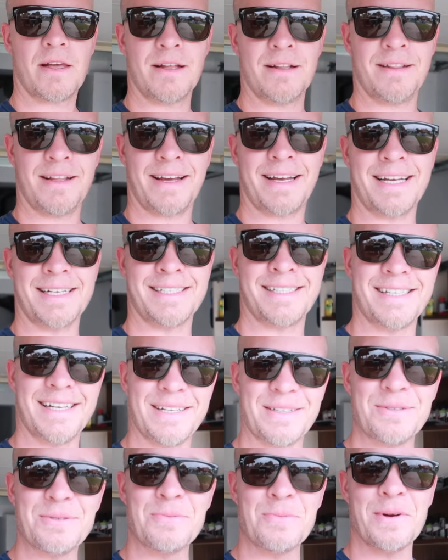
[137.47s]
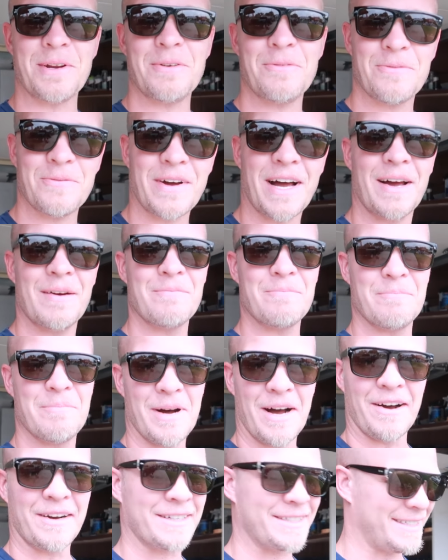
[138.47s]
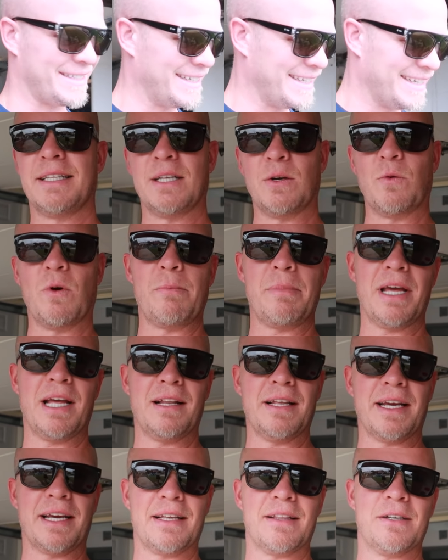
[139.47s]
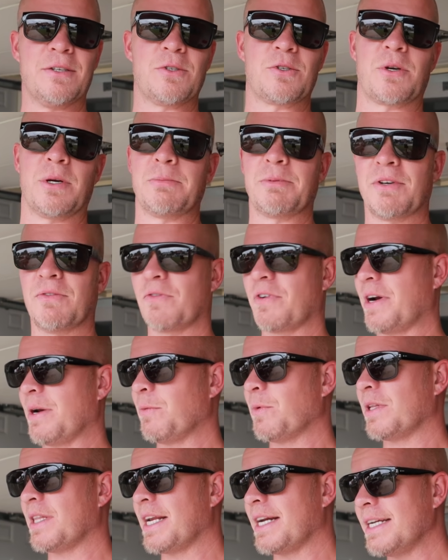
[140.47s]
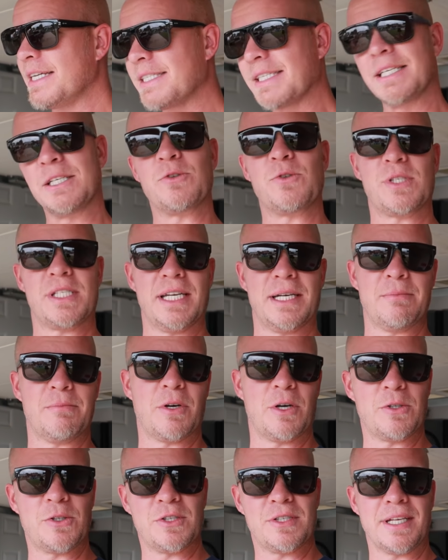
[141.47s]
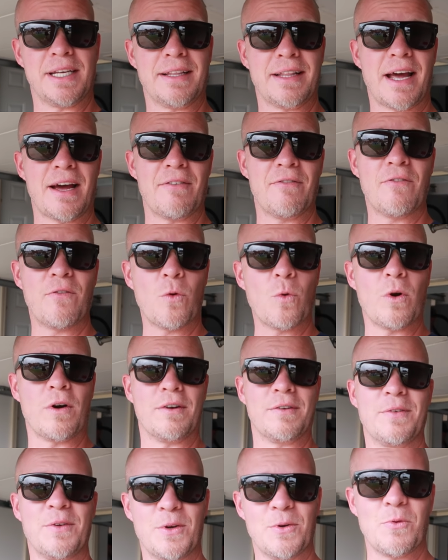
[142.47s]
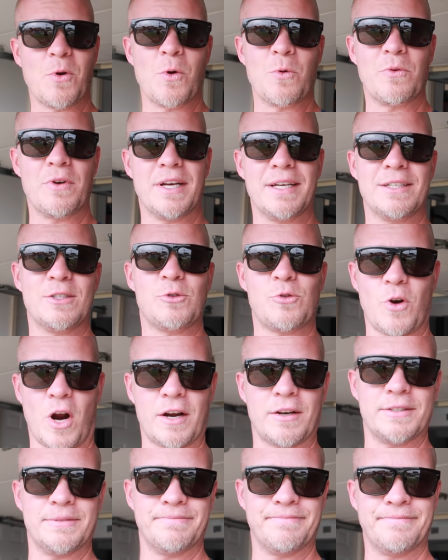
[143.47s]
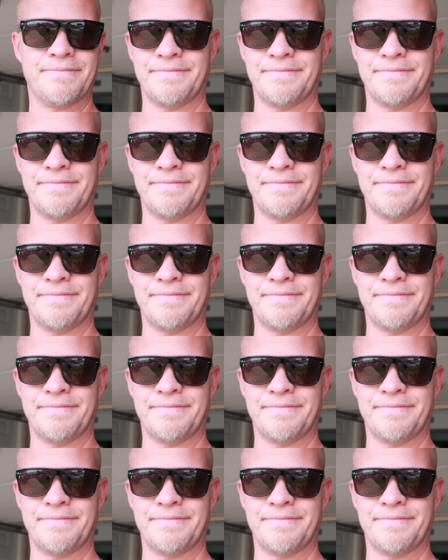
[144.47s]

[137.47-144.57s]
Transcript: Like I said, $25. There will be a link in the description for anyone that is interested in purchasing that for your own truck.